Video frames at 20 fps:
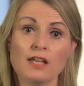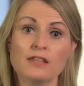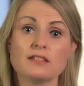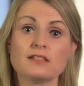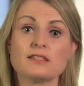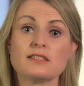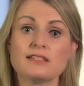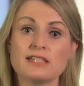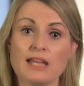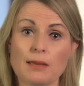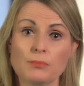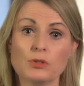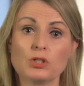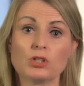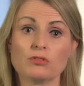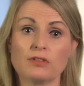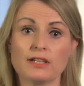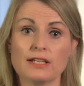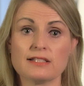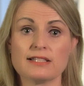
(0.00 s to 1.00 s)
that STEM
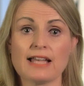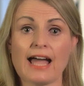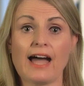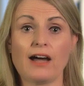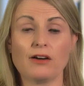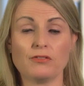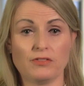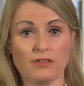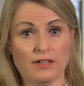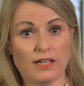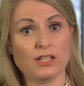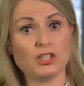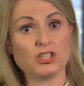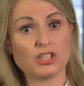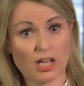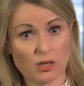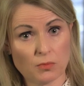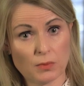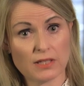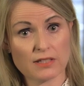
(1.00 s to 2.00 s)
careers have in
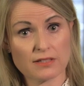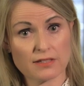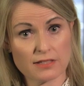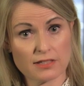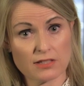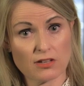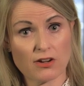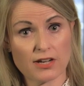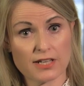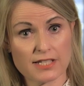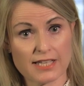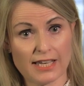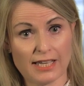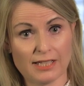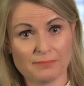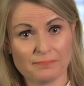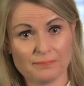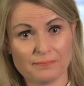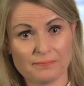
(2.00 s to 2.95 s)
shaping society.